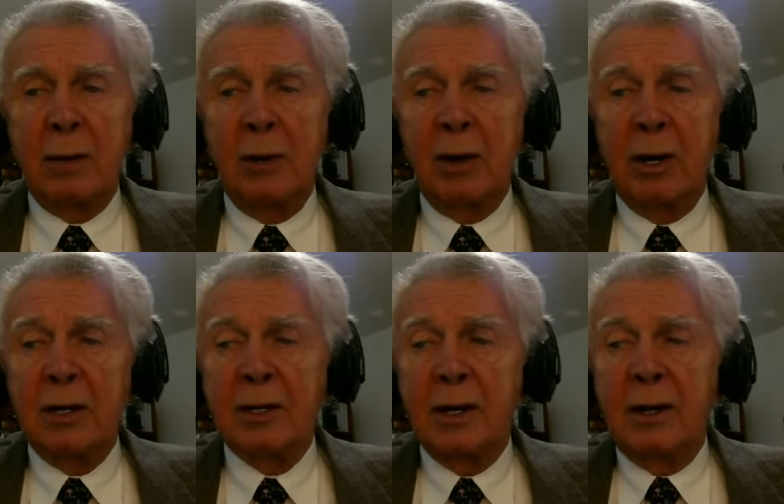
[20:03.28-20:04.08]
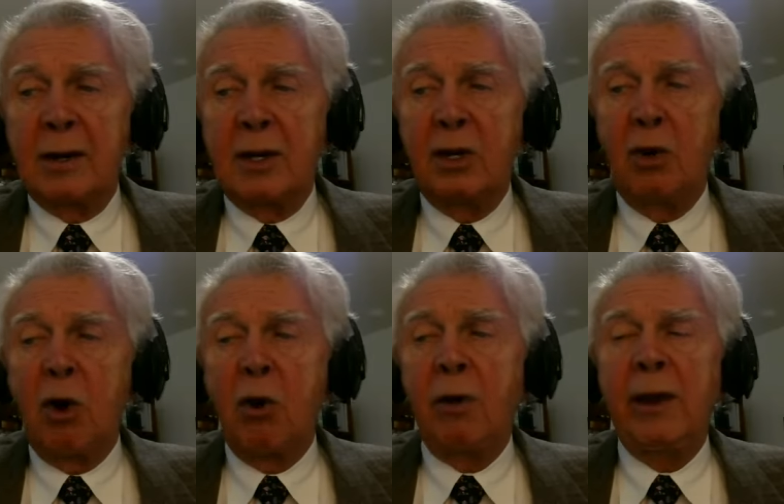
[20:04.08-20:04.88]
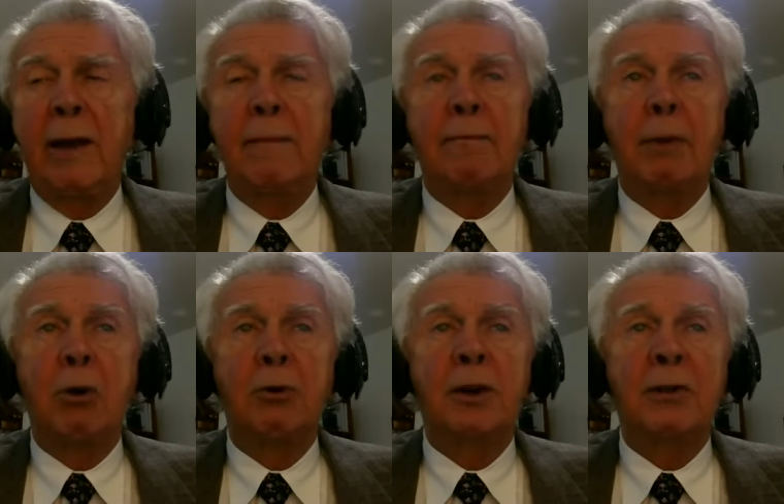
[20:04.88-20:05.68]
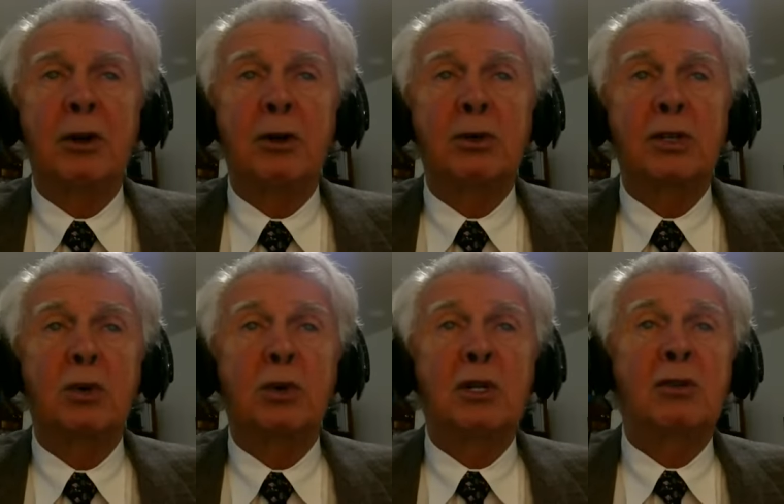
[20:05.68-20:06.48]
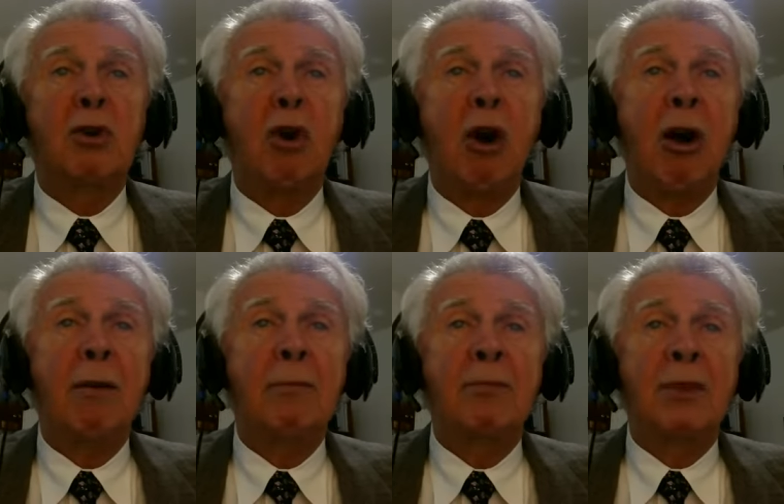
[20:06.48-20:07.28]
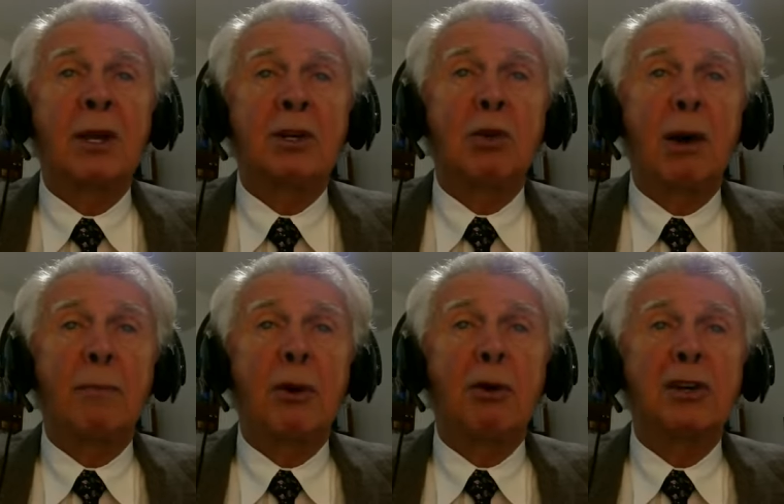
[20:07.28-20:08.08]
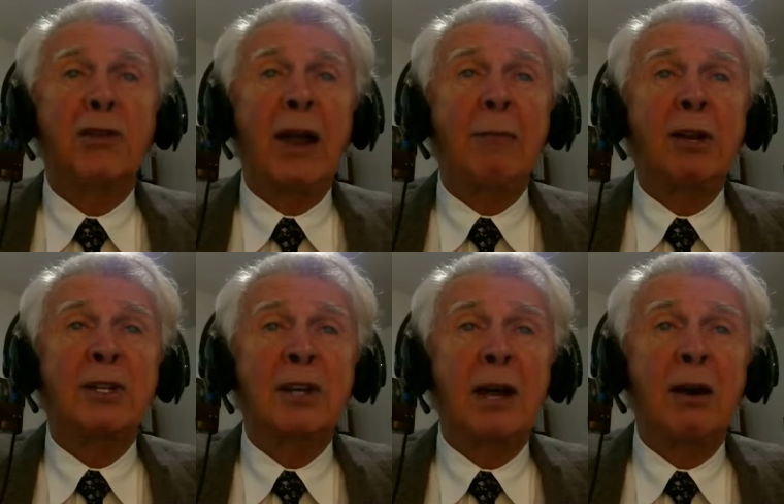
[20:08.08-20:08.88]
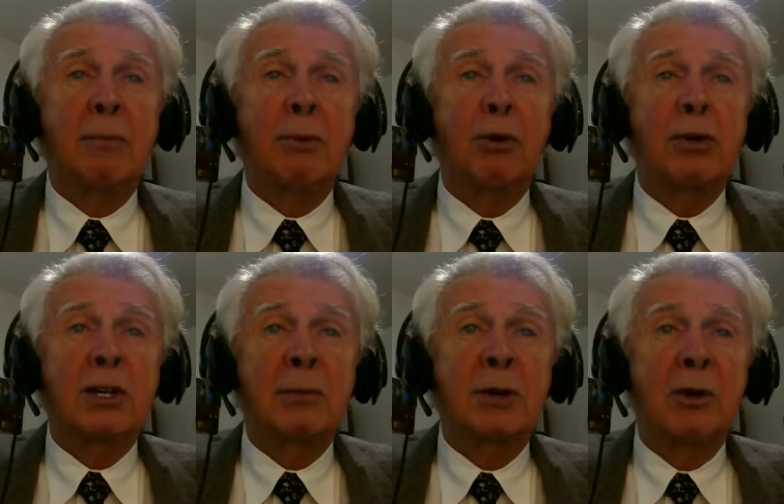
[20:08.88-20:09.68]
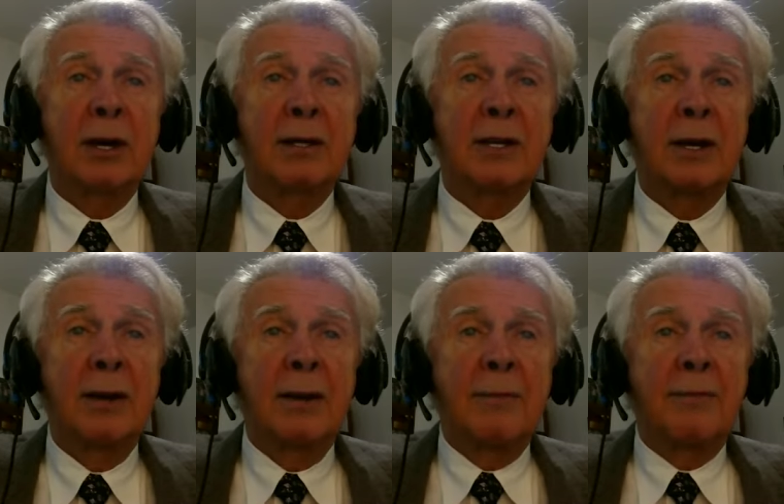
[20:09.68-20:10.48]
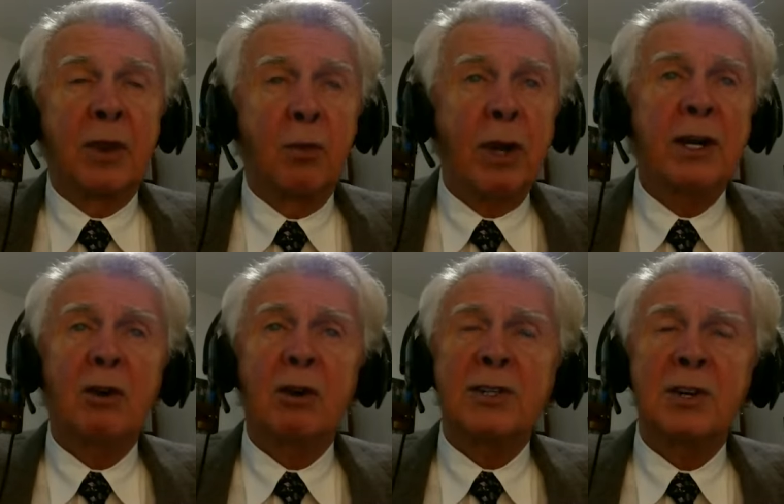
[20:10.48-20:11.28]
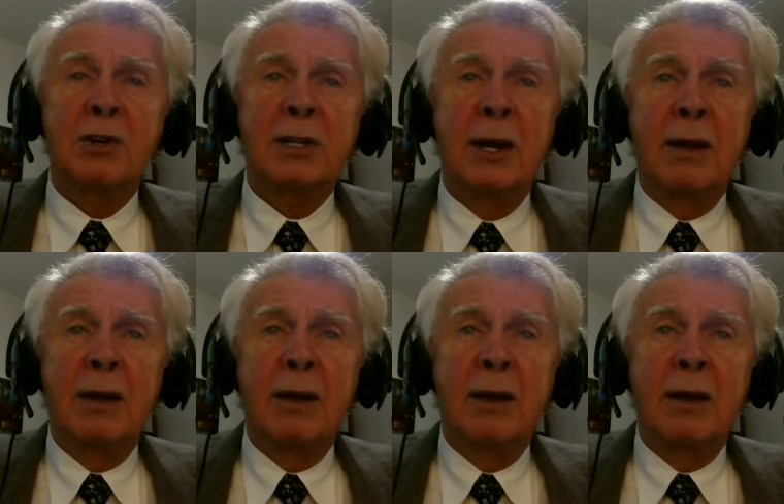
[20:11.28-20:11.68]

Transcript: communities, You only embolden those who would do harm to our Polish families and our Polish communities. Radio listeners,